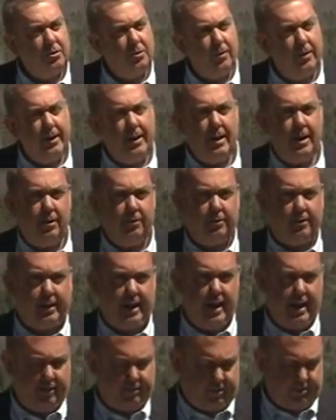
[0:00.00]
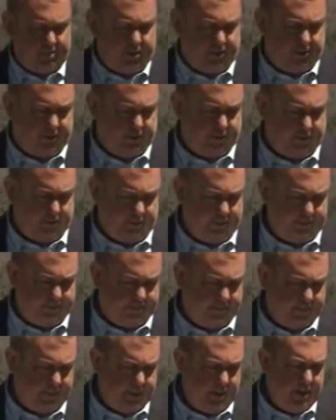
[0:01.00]
greenhouse gas emissions.
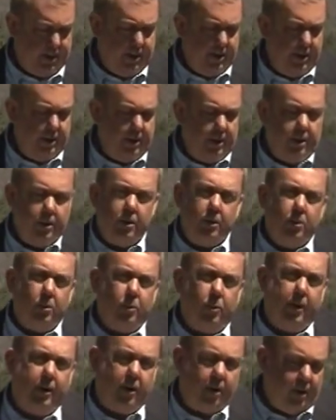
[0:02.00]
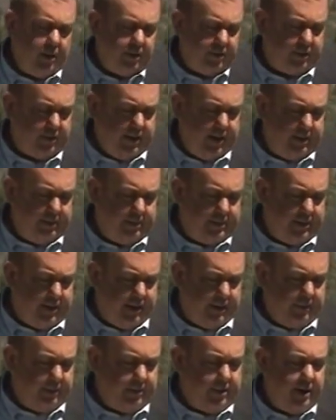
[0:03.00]
When all is said and
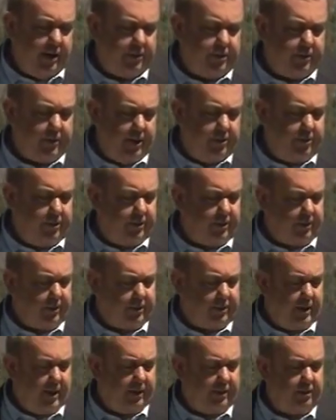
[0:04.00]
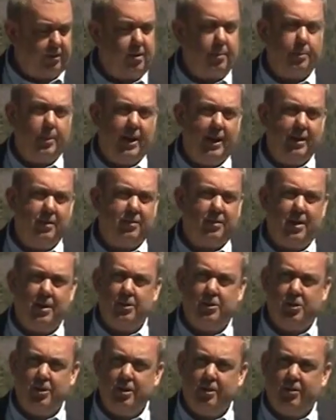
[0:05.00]
done, conservation success depends on
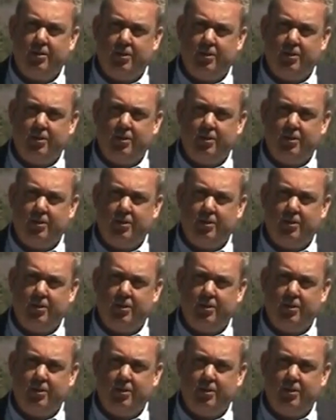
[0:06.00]
good